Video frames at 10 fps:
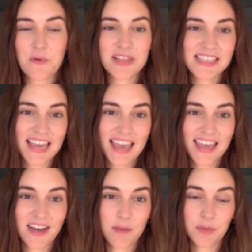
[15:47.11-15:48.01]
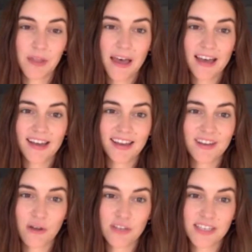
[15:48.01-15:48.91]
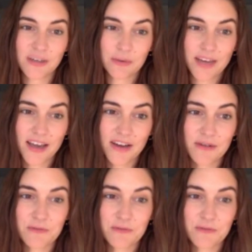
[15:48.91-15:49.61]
once again plug Noche del Rio,